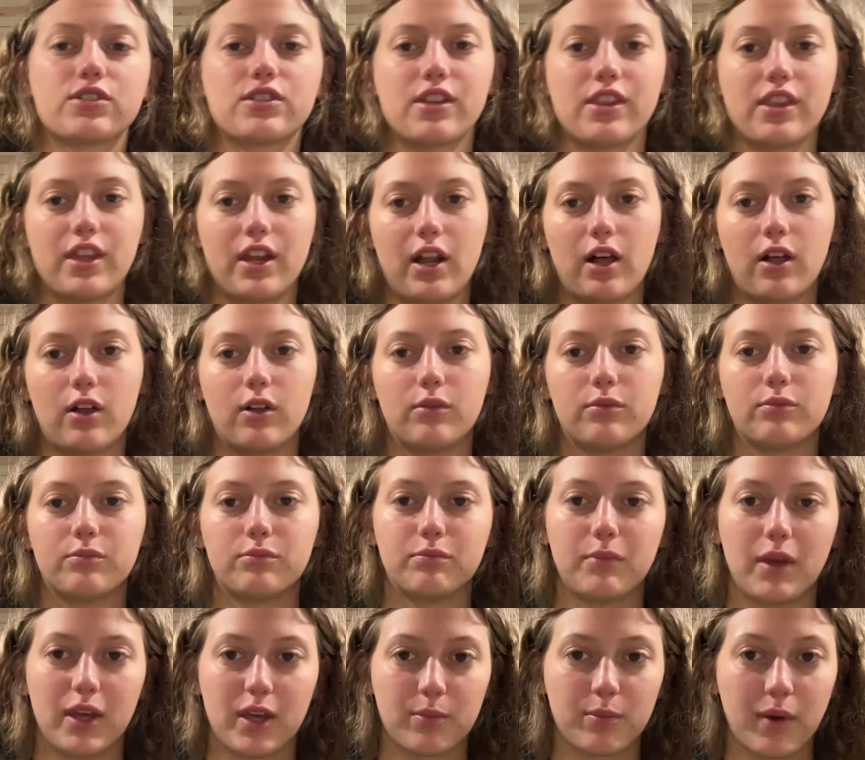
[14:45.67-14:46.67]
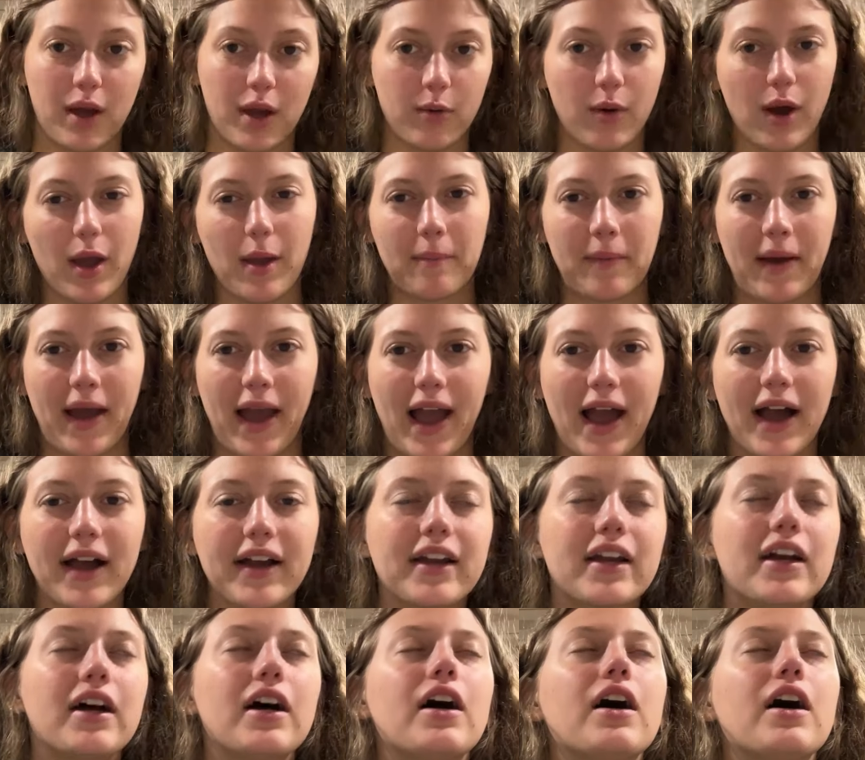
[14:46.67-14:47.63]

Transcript: and then I'll make my way back.